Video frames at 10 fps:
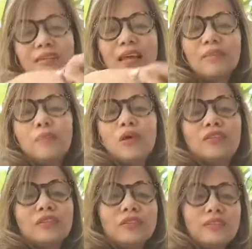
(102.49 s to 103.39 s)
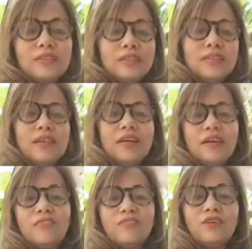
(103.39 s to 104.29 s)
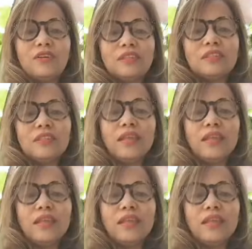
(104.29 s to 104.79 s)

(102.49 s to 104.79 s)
cell phone of course